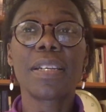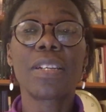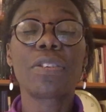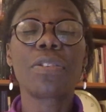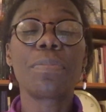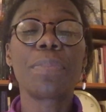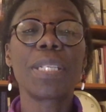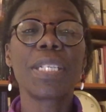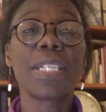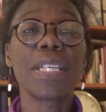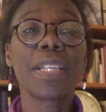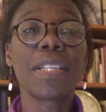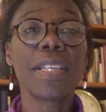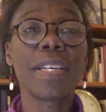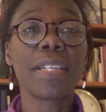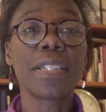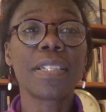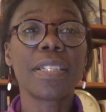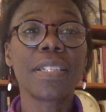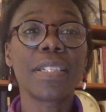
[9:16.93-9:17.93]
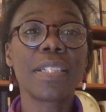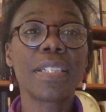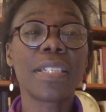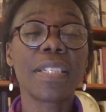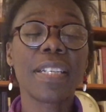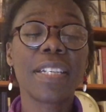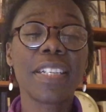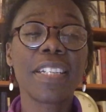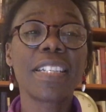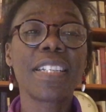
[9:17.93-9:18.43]
could be said that it's
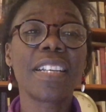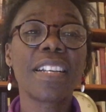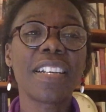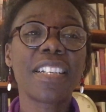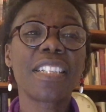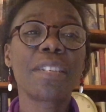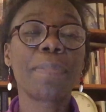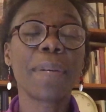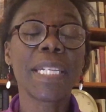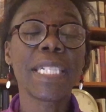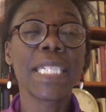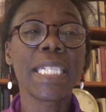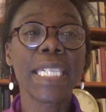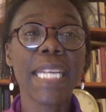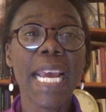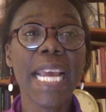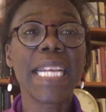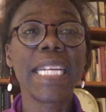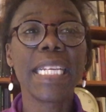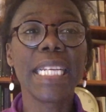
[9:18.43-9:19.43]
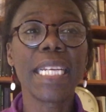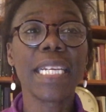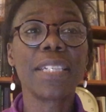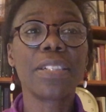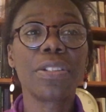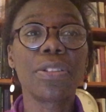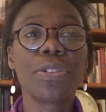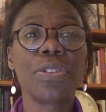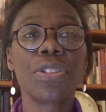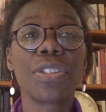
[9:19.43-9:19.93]
an unexpected ending
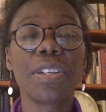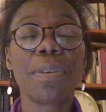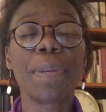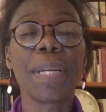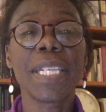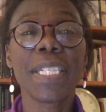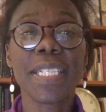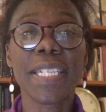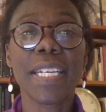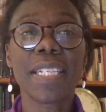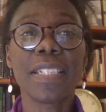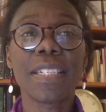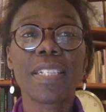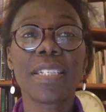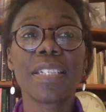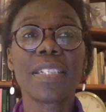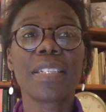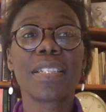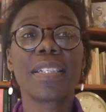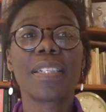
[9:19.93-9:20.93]
to some extent.